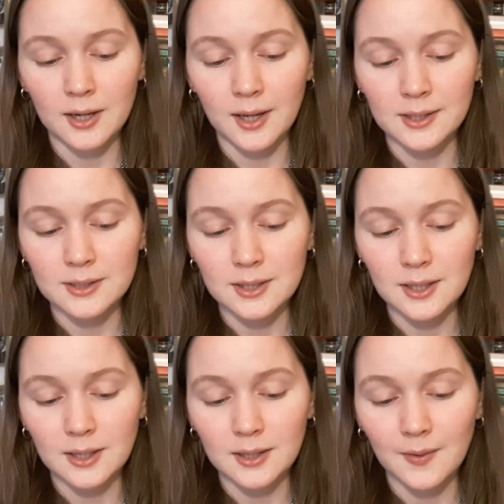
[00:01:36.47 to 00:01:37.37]

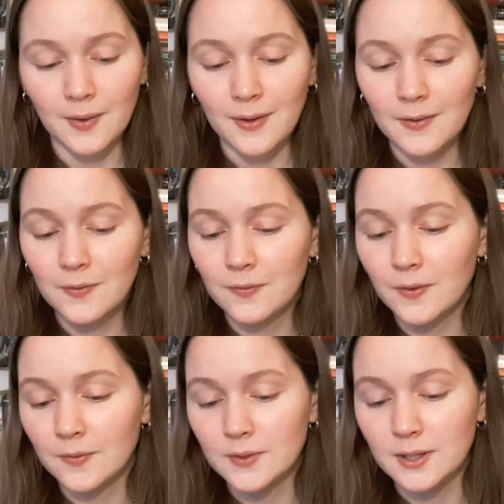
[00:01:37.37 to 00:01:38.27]

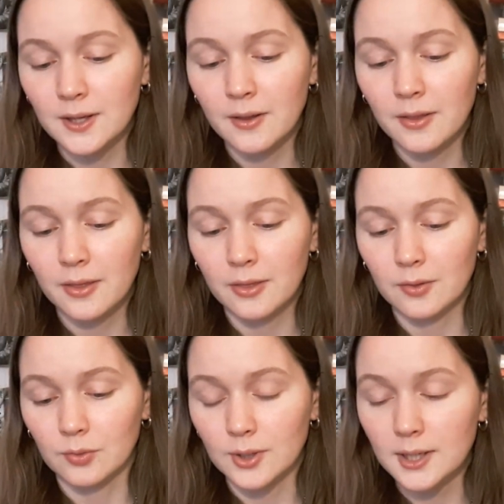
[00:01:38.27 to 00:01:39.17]

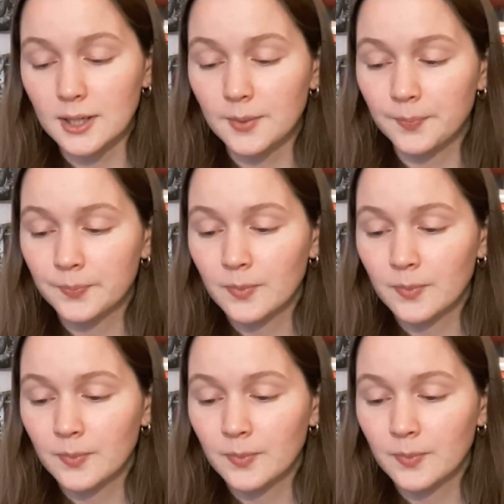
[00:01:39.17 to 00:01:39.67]
1953.